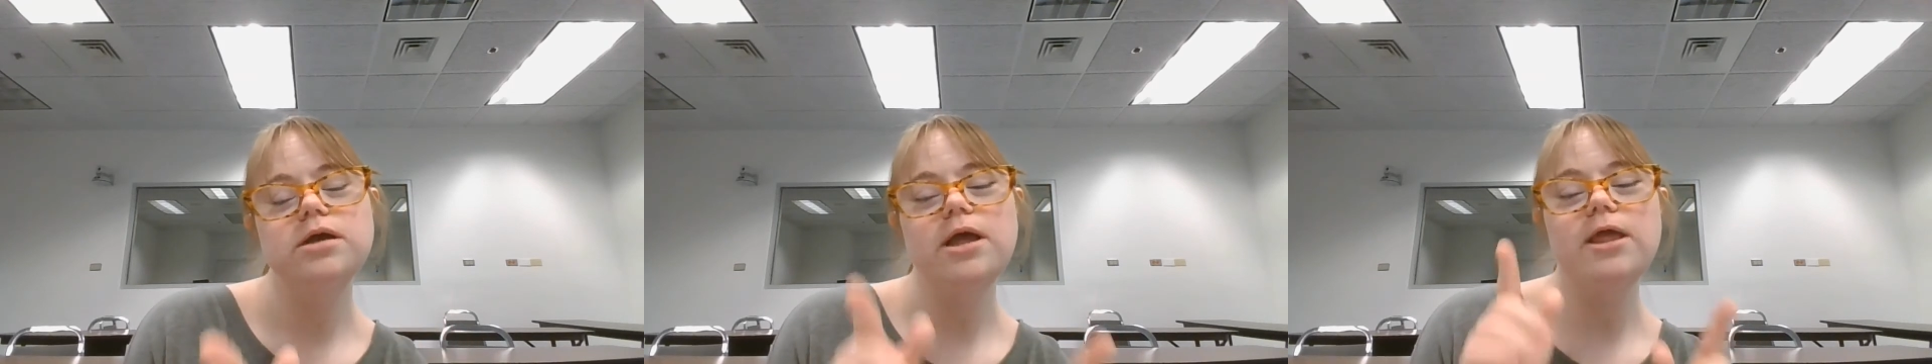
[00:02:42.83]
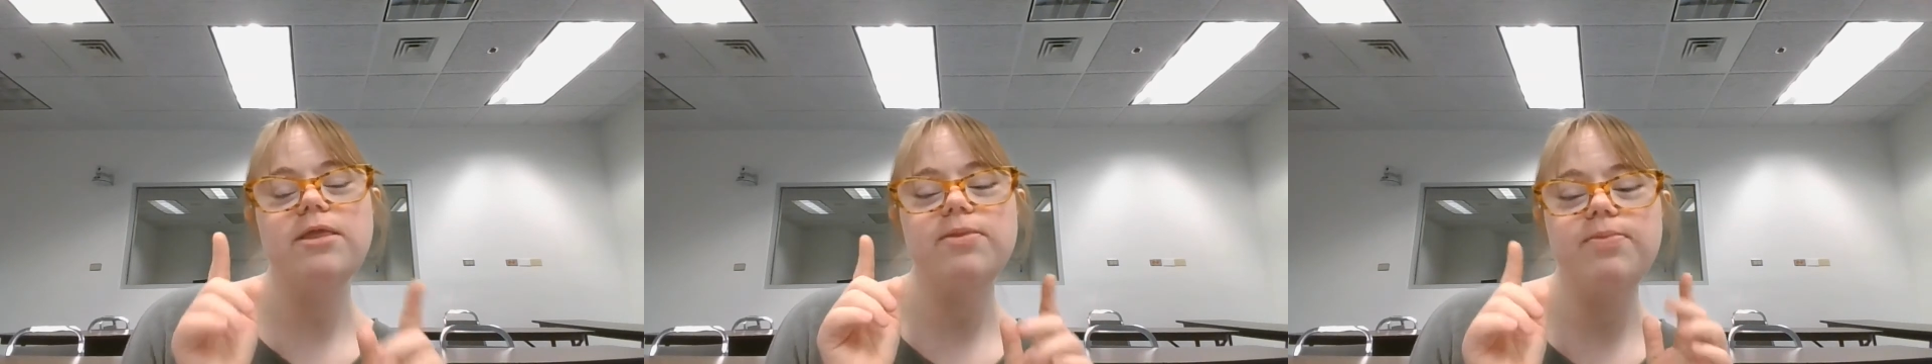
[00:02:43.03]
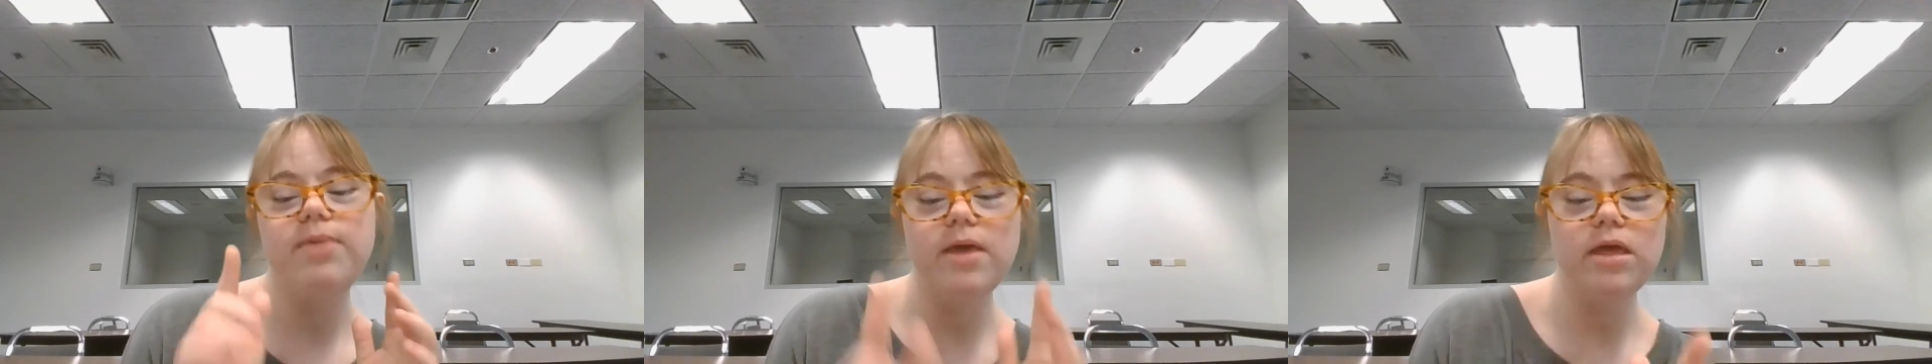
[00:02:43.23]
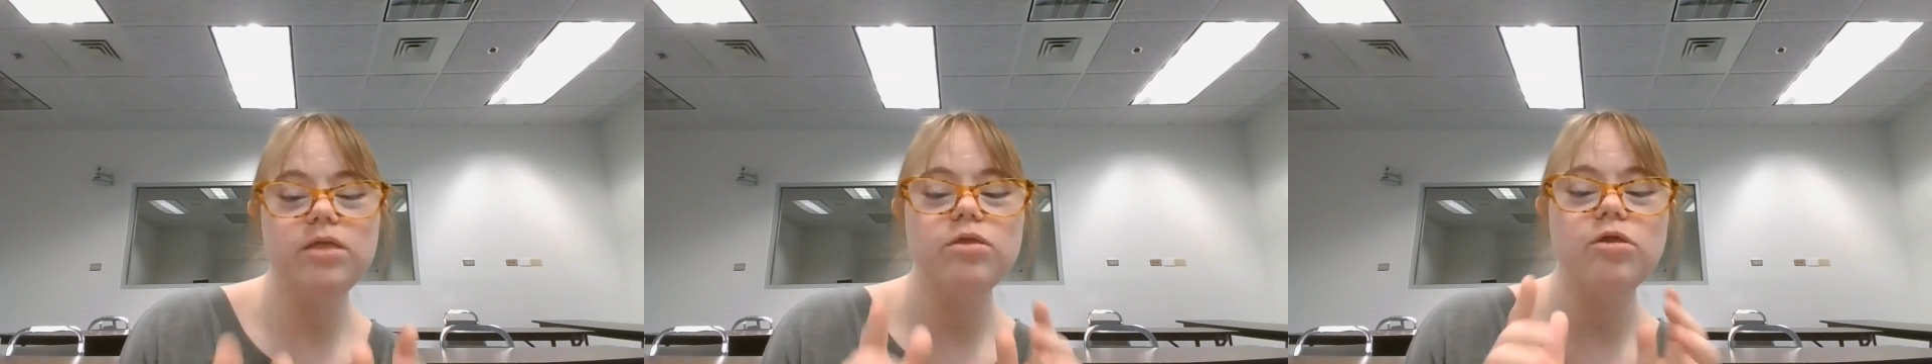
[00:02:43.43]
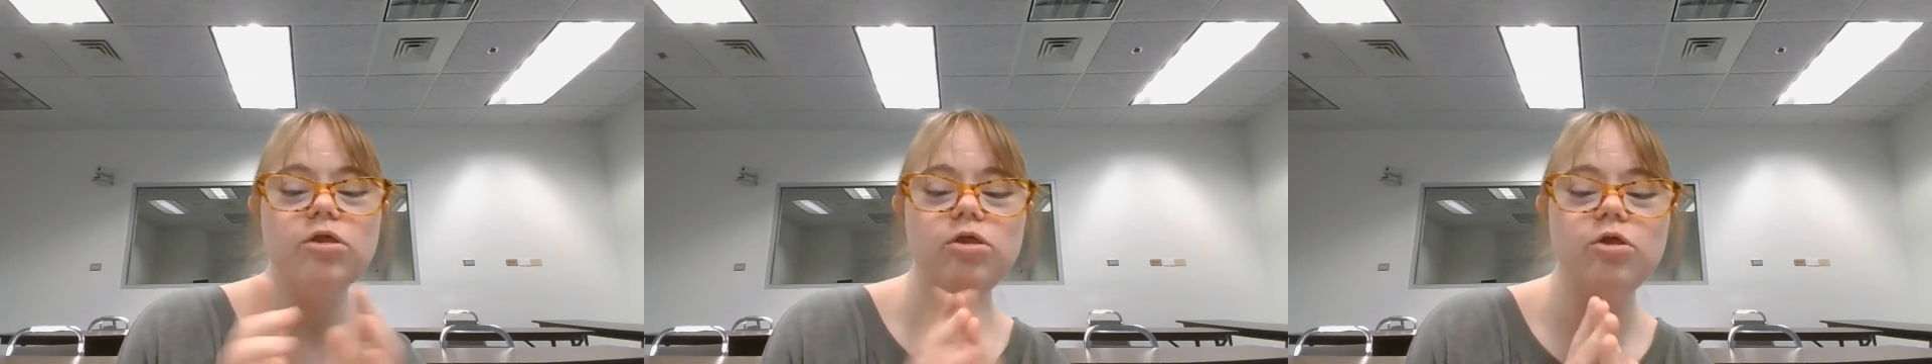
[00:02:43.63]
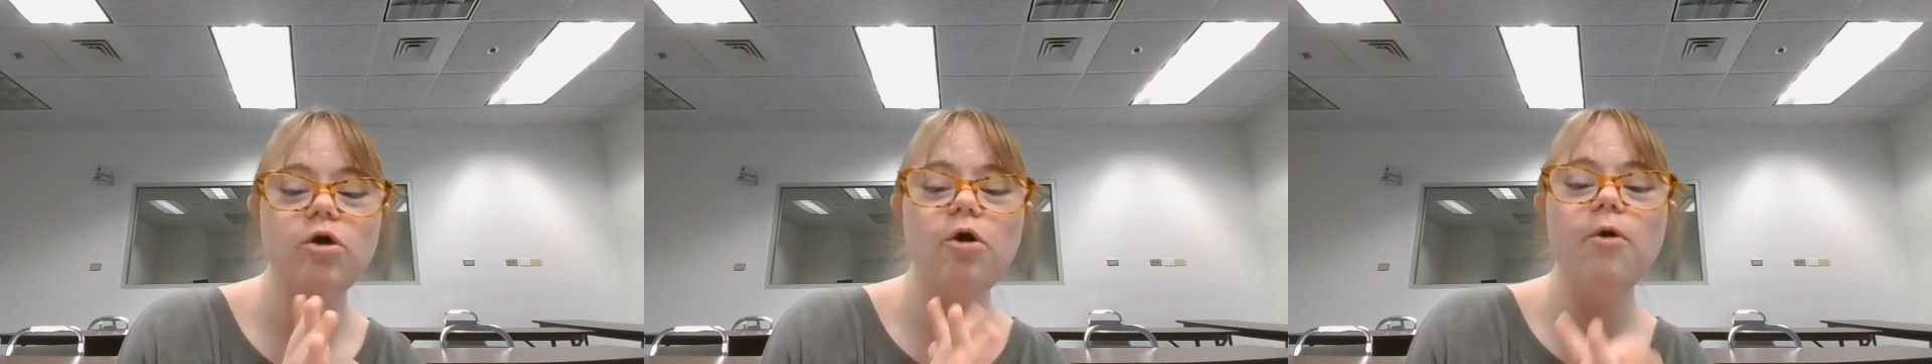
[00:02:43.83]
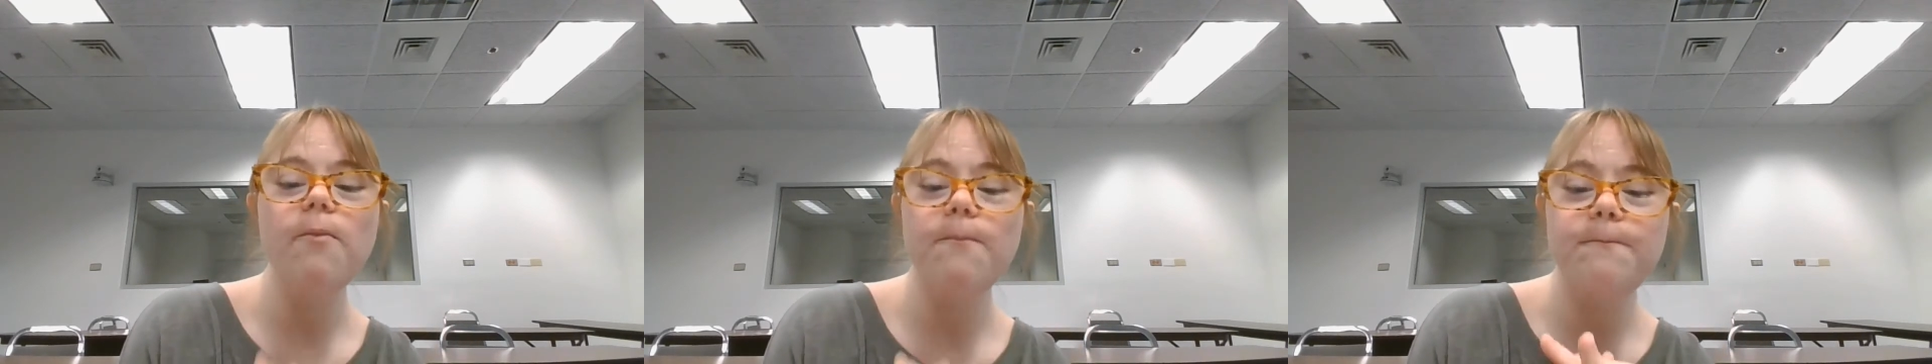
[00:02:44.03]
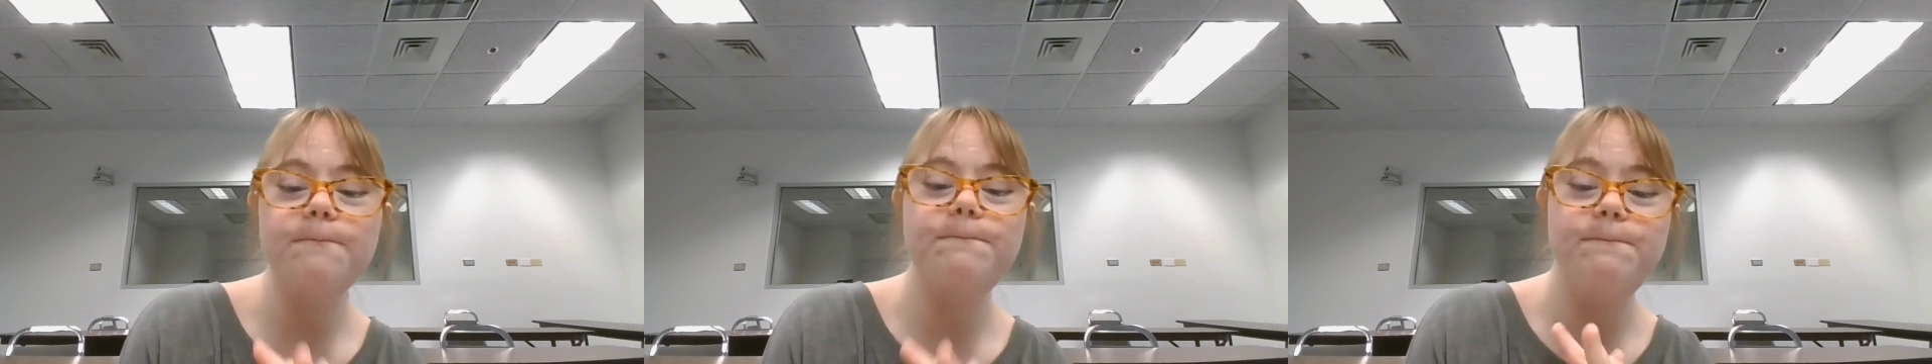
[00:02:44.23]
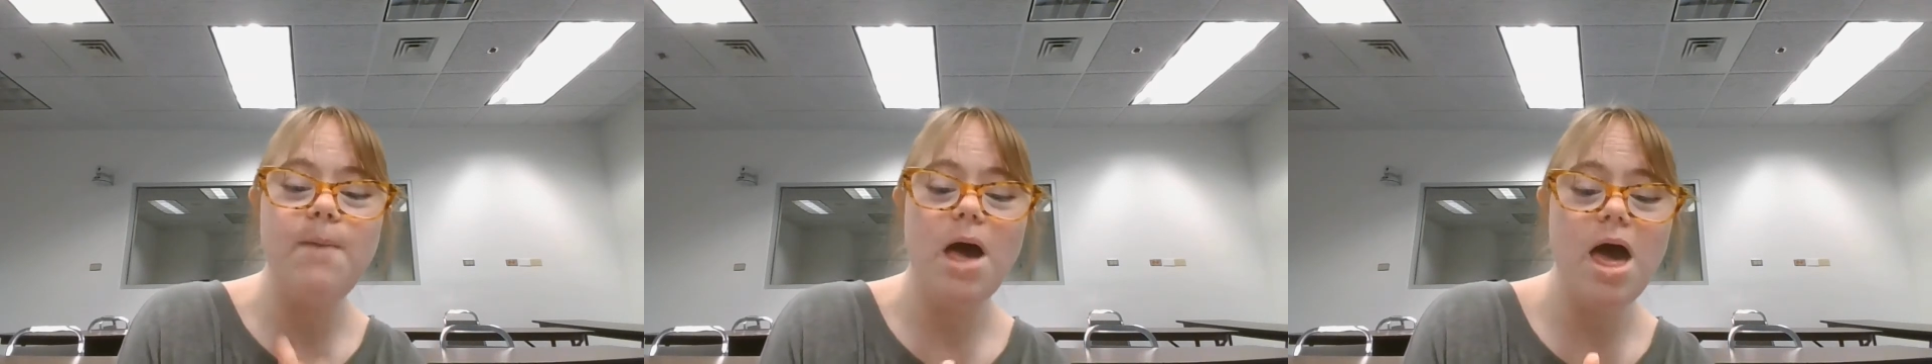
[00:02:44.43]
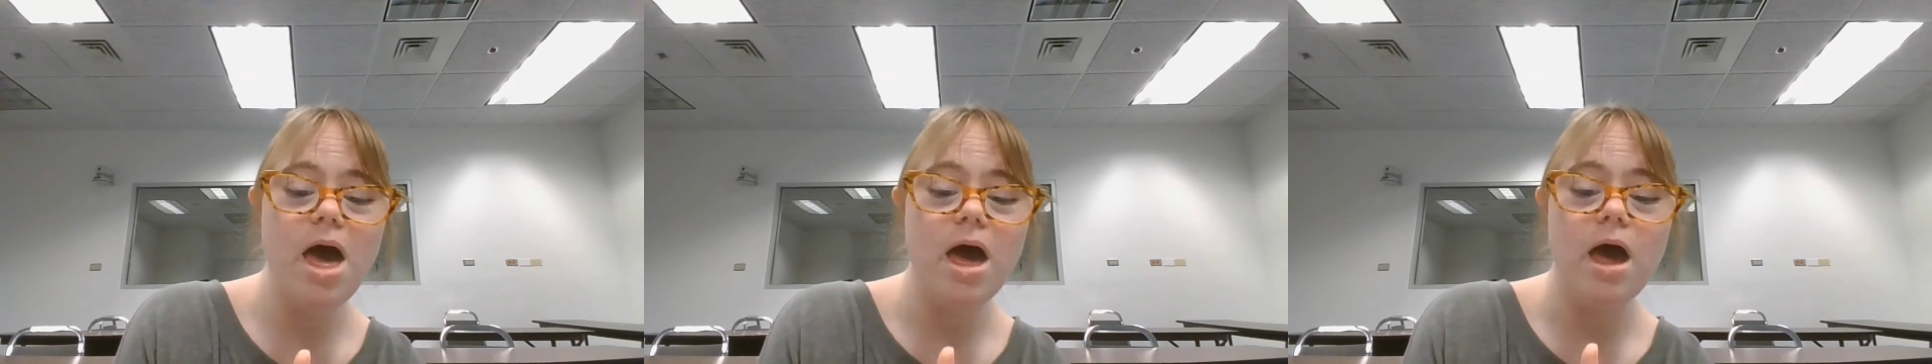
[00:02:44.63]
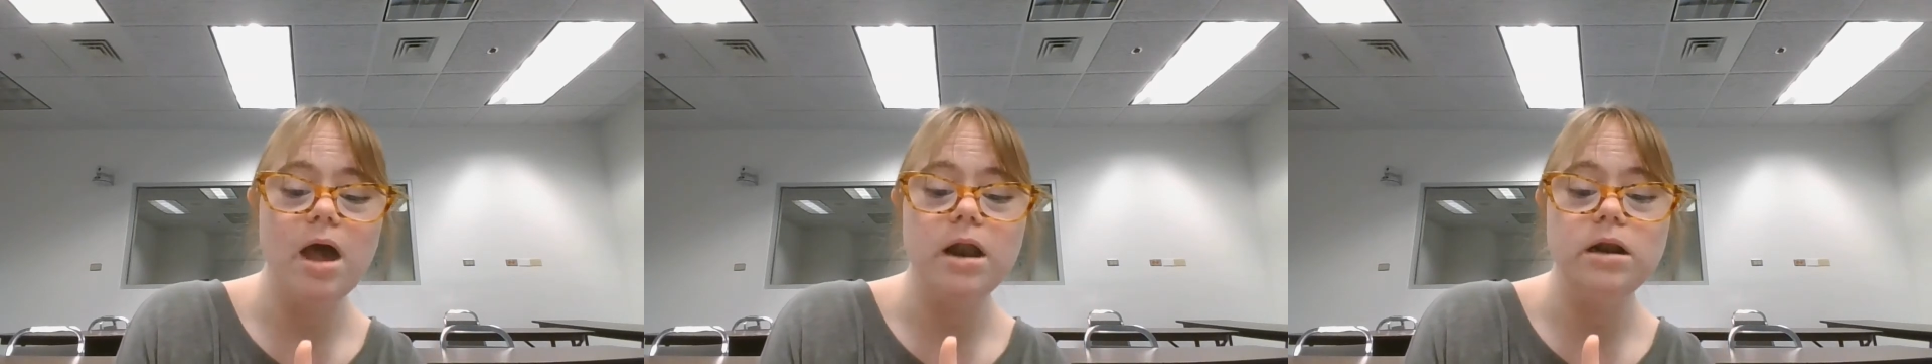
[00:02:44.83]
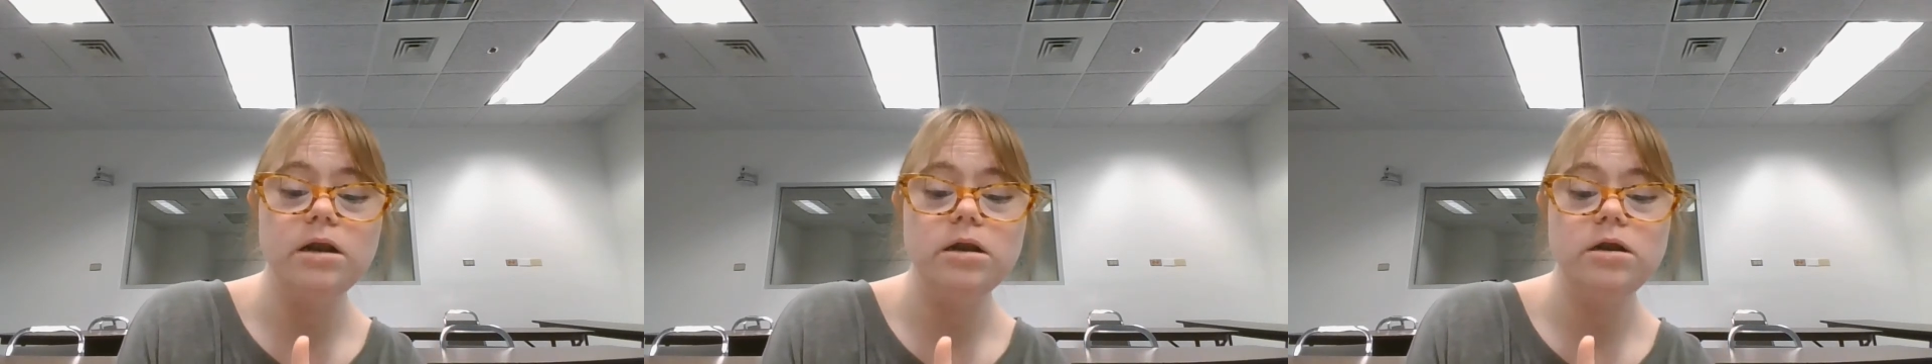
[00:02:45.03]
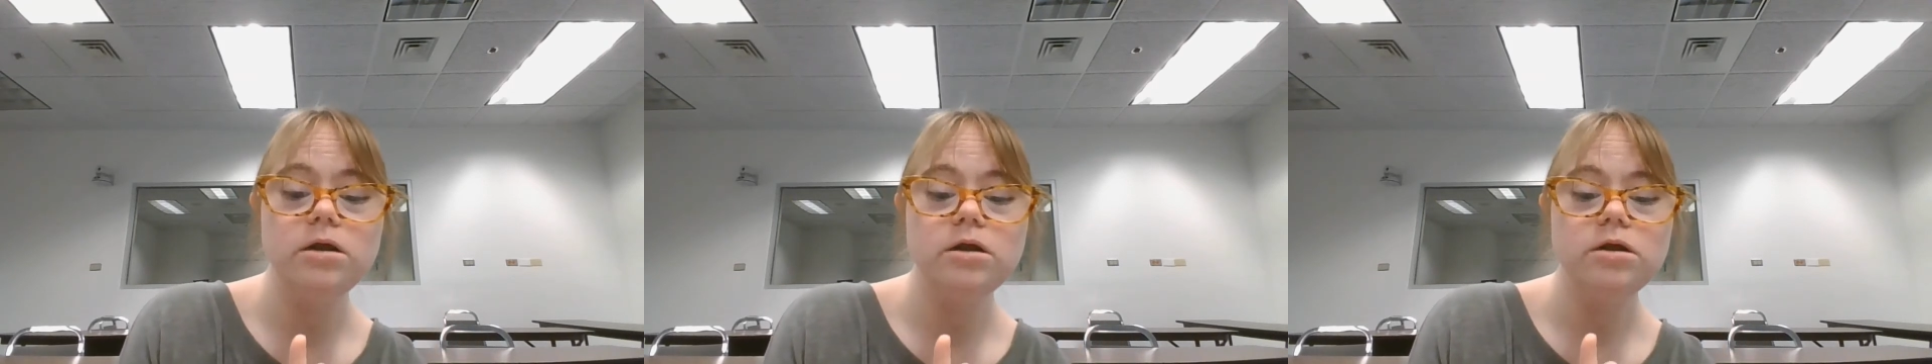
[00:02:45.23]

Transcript: It's been so bad